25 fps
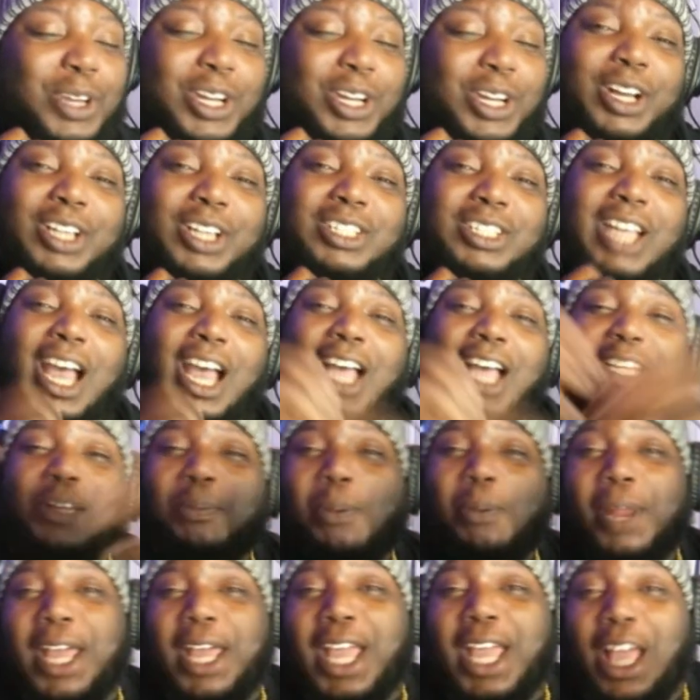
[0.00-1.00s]
because
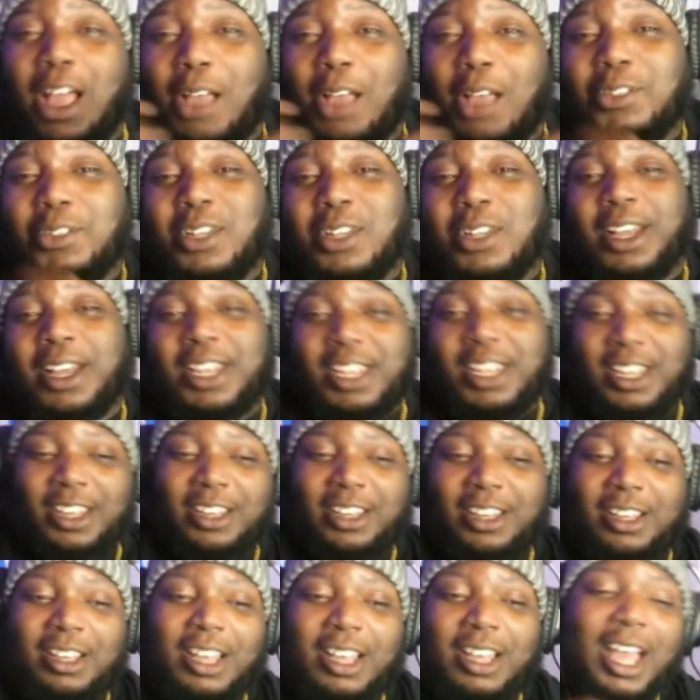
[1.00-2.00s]
the playoffs are
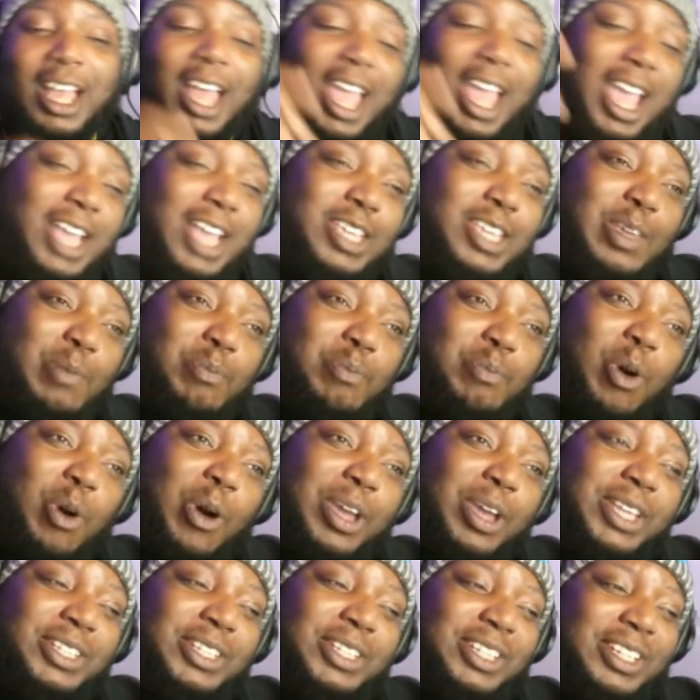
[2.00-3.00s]
here, and your
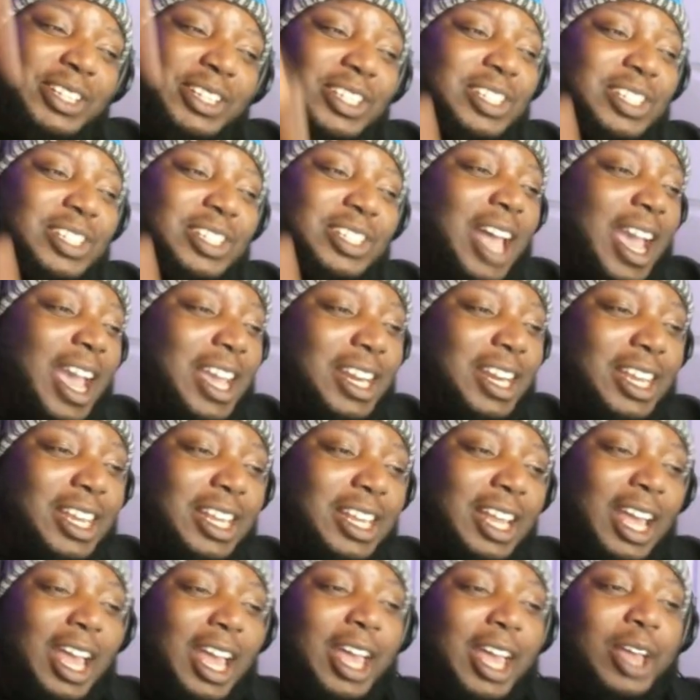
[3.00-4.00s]
boy is
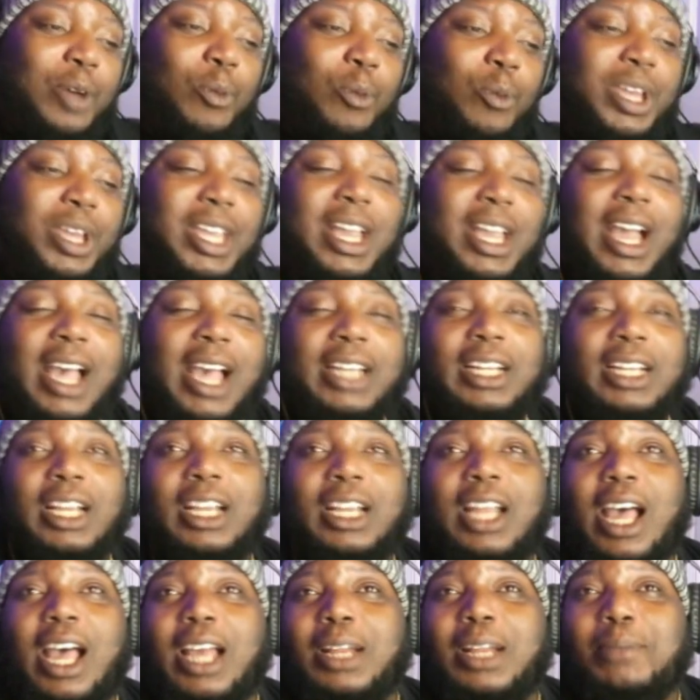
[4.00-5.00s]
excited. We
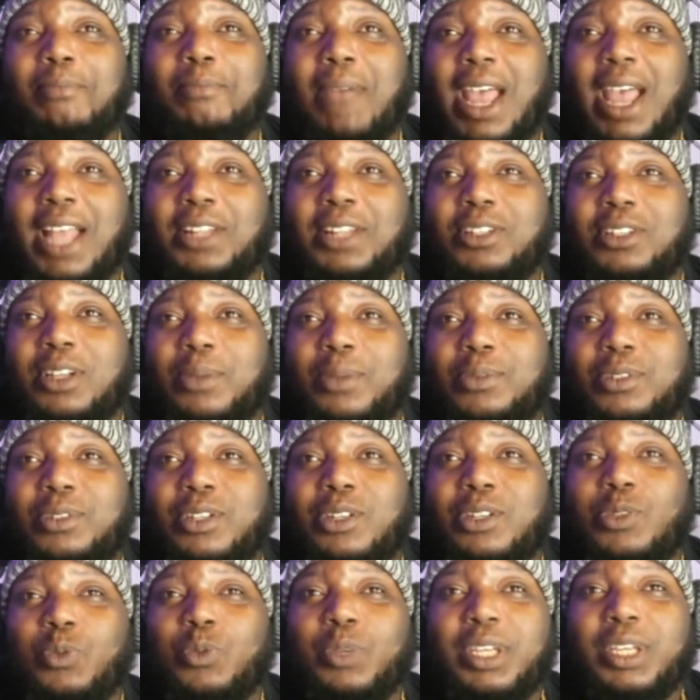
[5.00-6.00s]
got a lot of
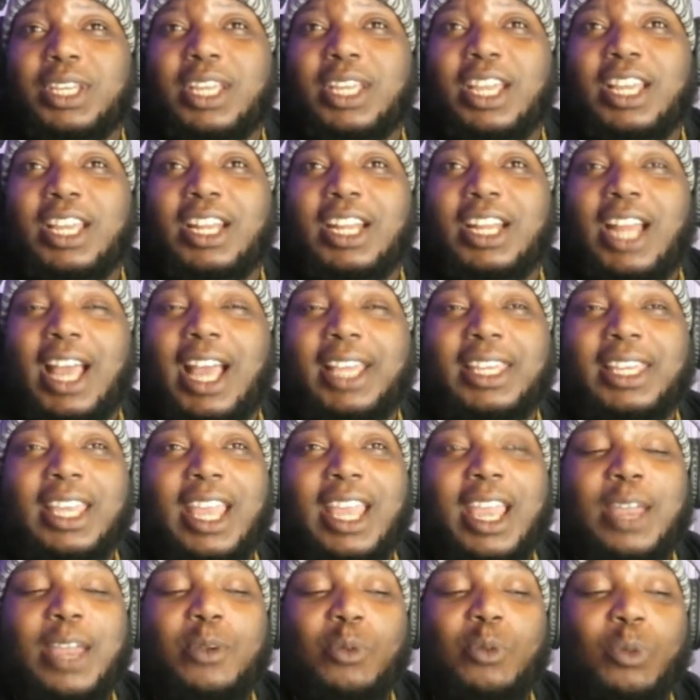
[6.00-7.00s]
matchups this weekend, and
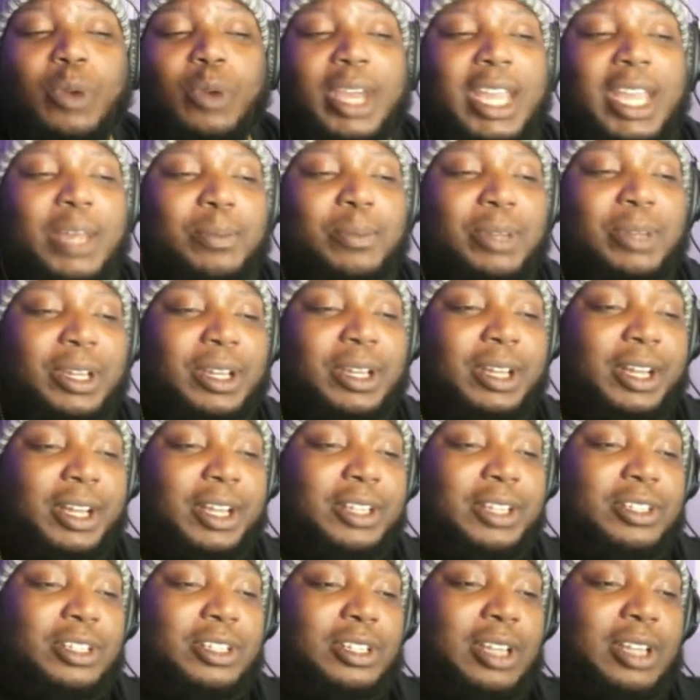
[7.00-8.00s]
I can't wait
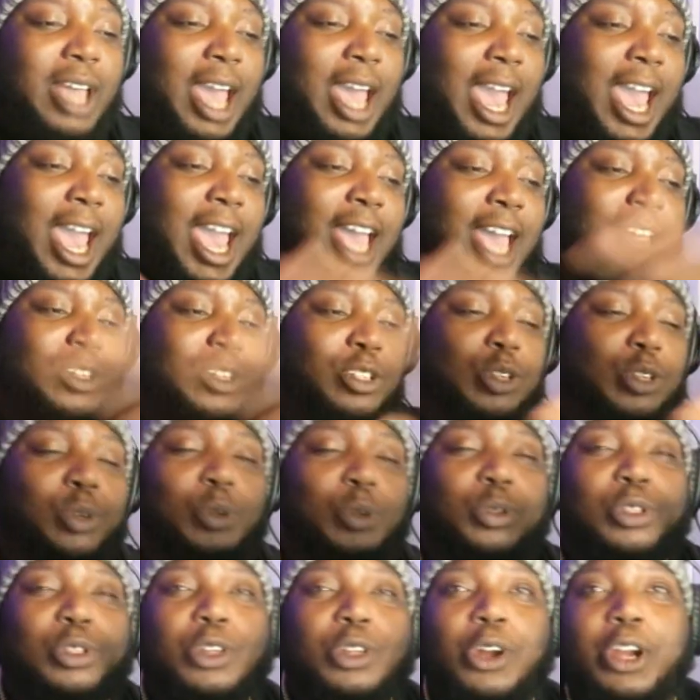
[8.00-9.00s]
because at
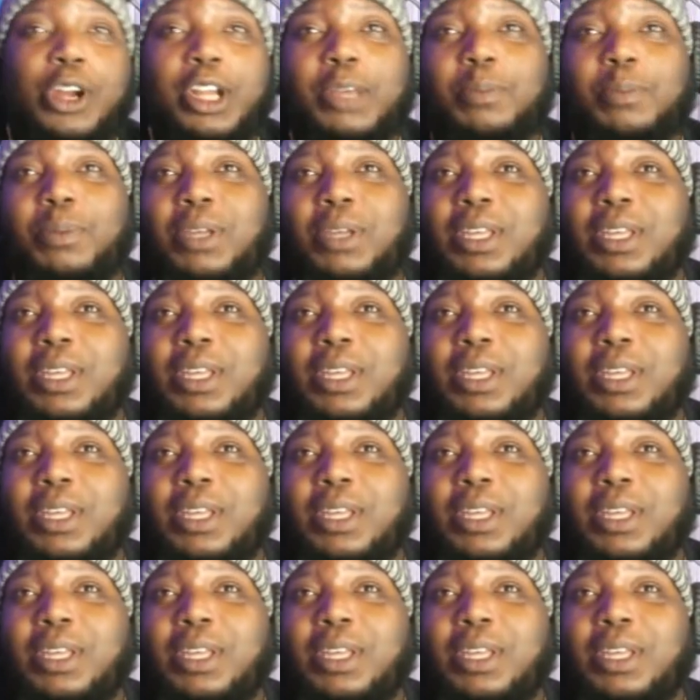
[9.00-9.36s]
2:30